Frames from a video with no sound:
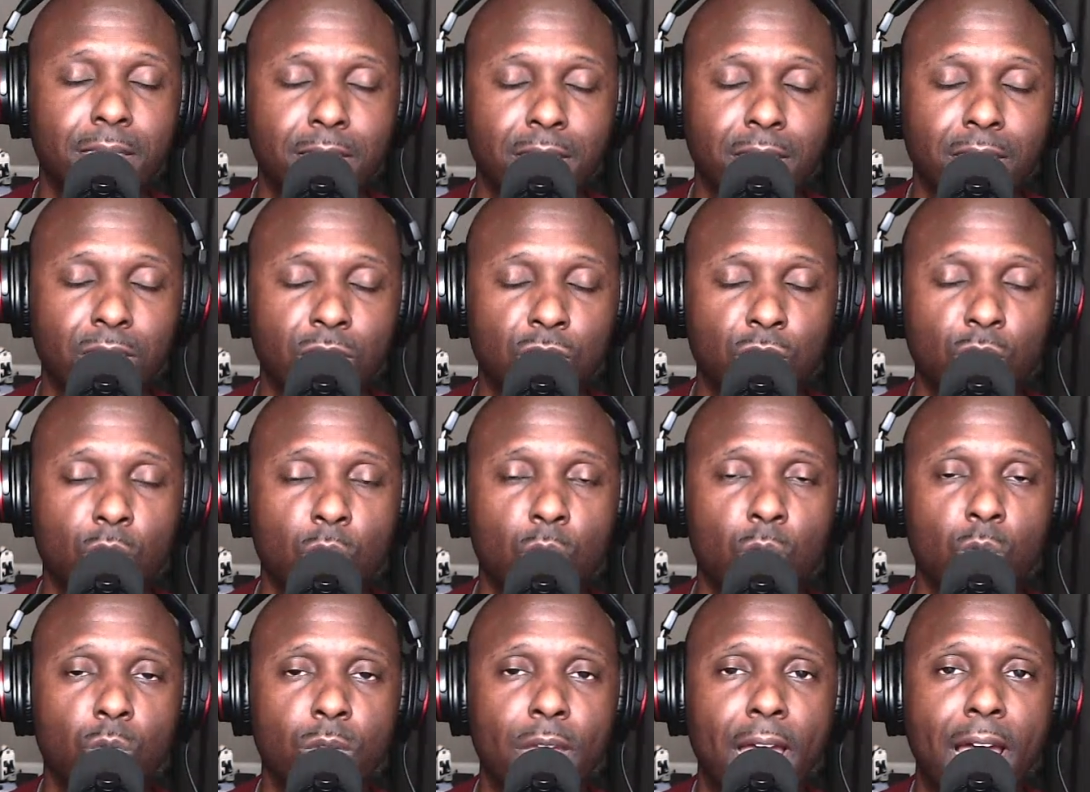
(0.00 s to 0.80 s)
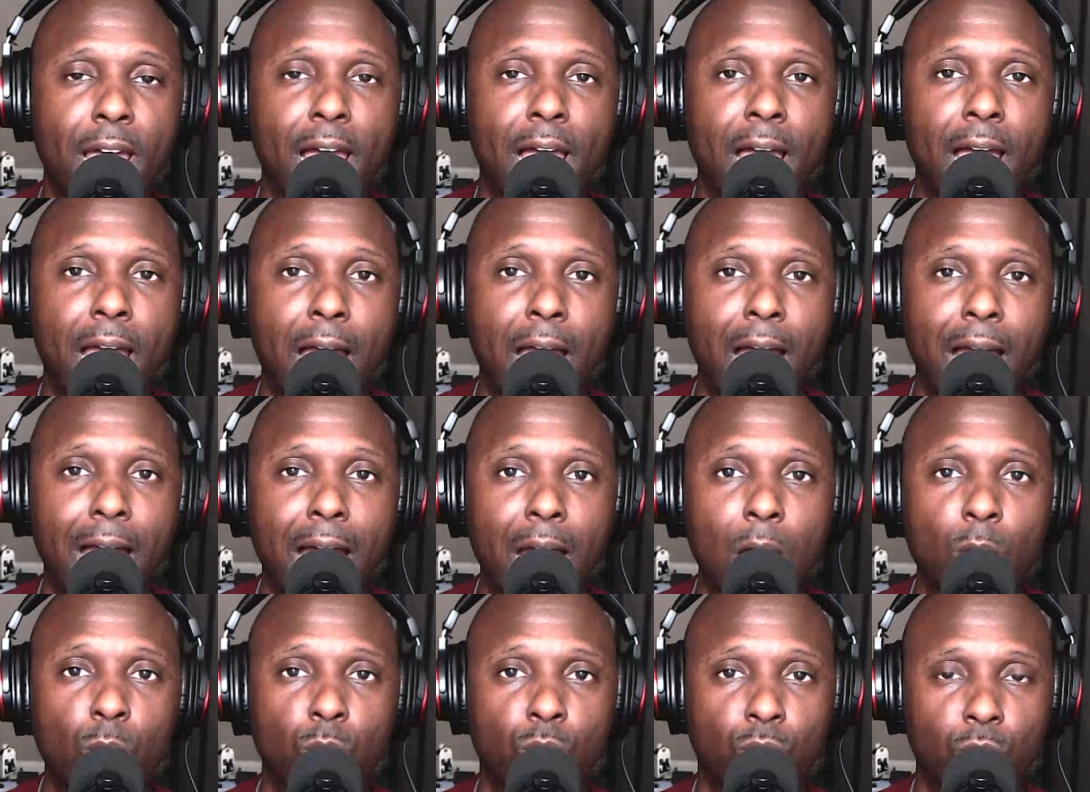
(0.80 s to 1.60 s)
told
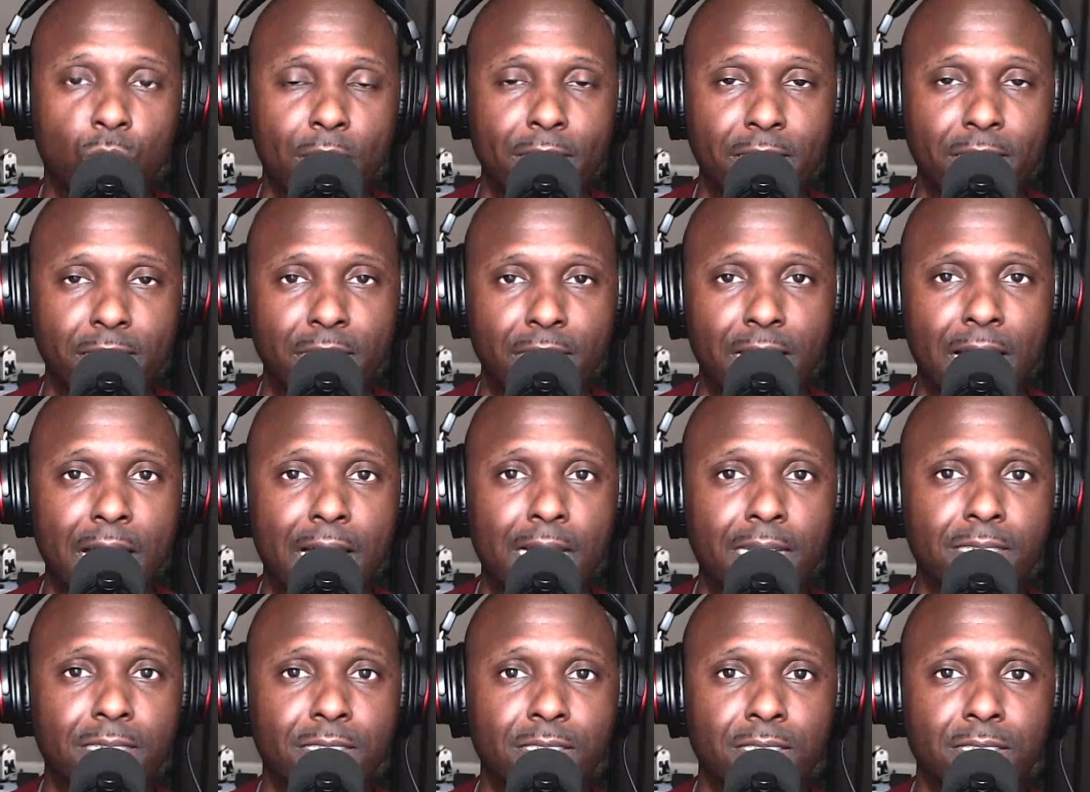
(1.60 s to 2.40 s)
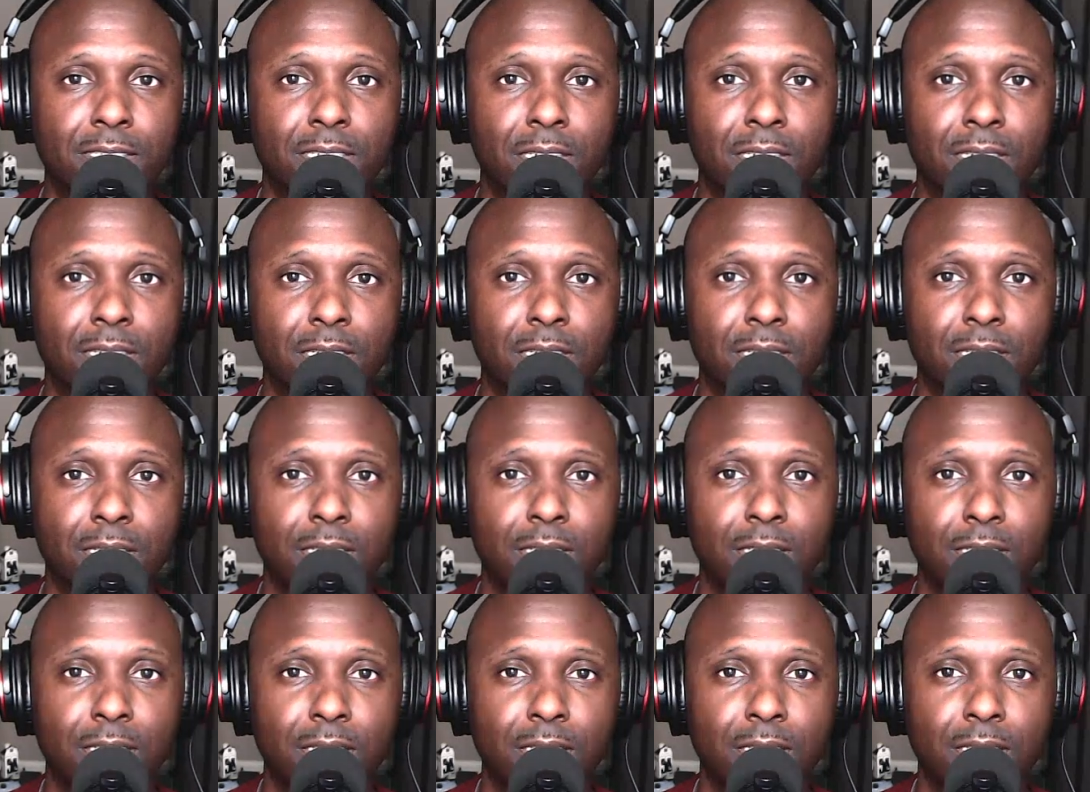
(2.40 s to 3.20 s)
outright lies,
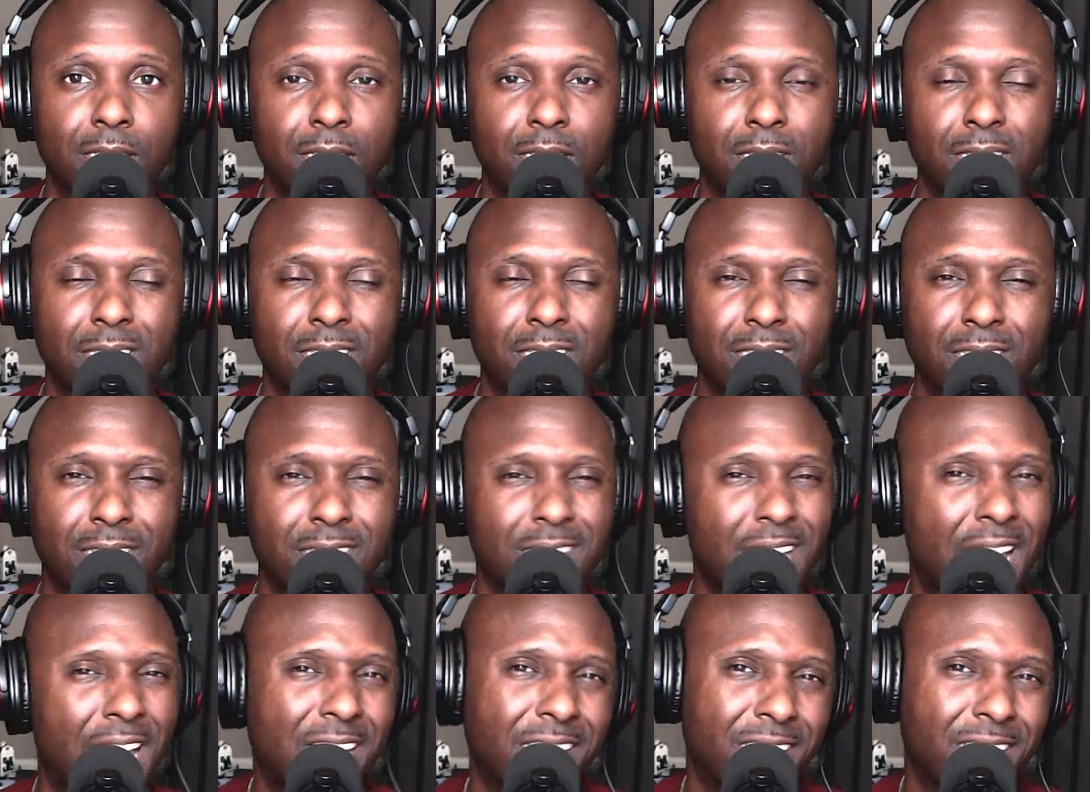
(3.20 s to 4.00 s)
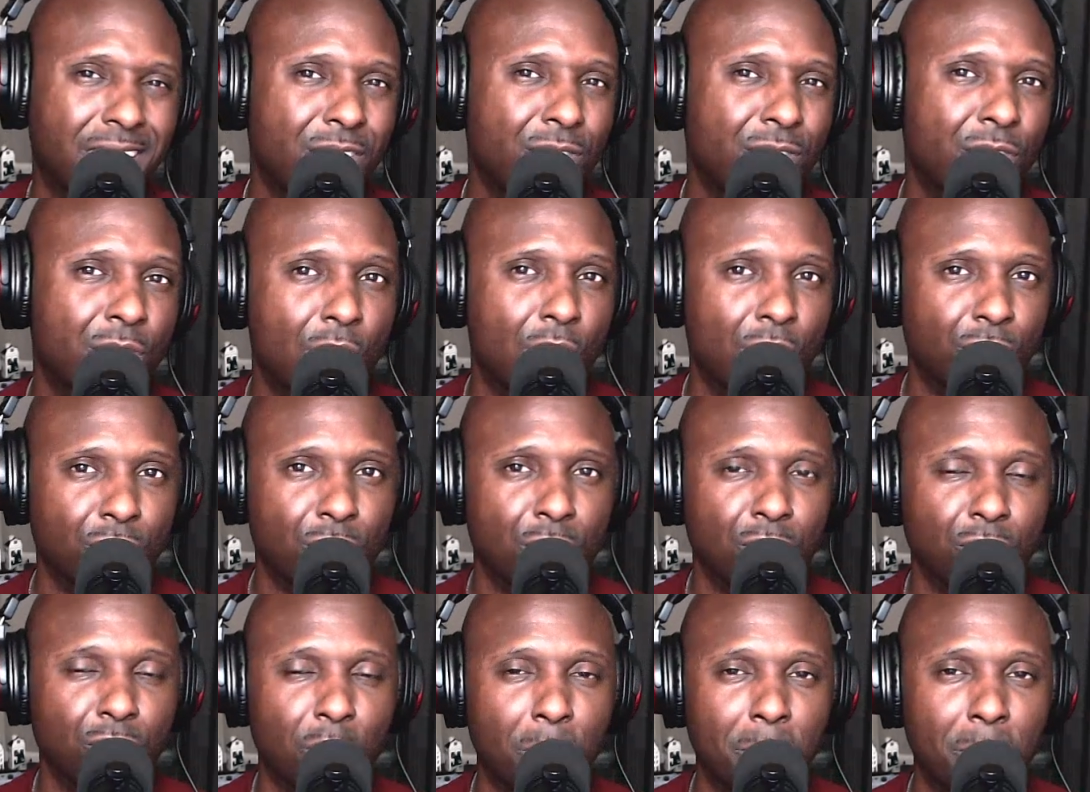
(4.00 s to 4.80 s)
not leaving off
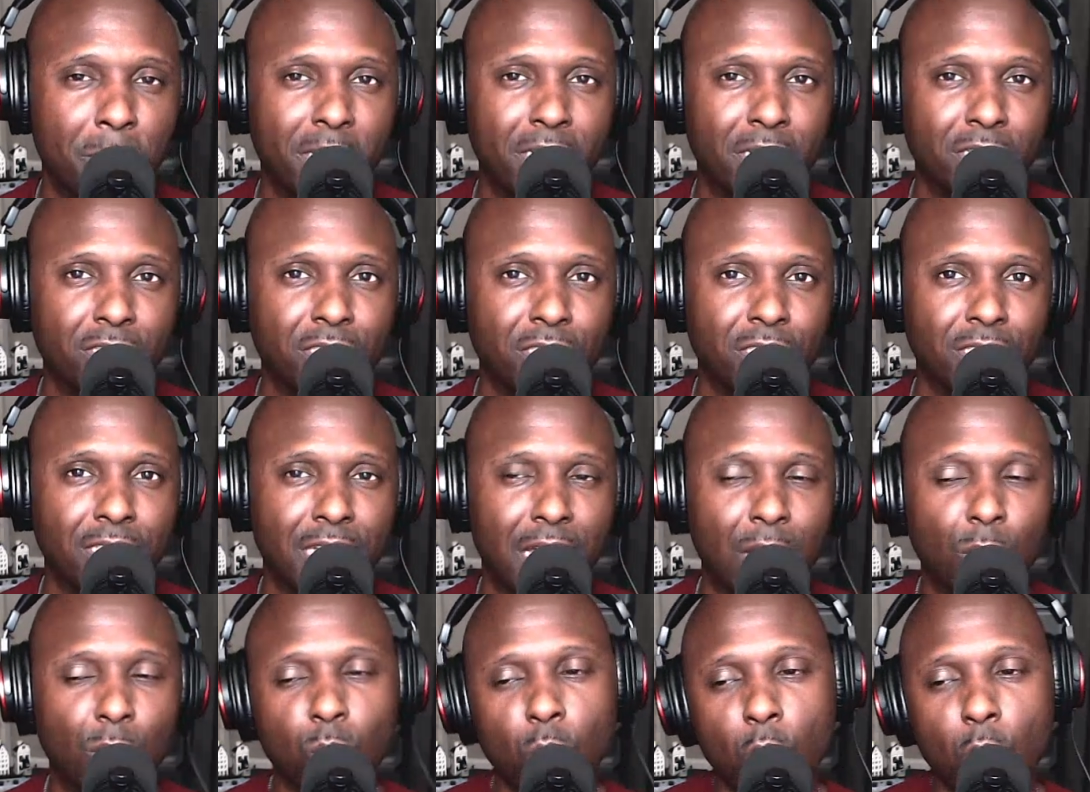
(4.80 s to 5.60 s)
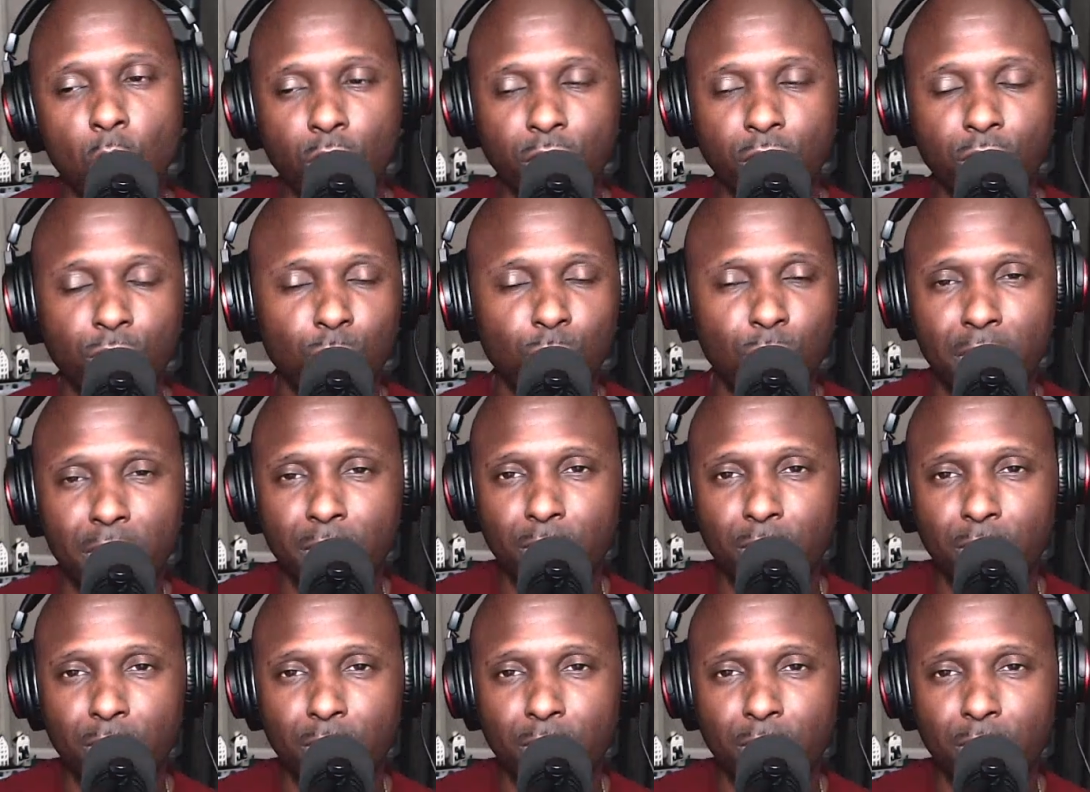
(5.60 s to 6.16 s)
information, not walking around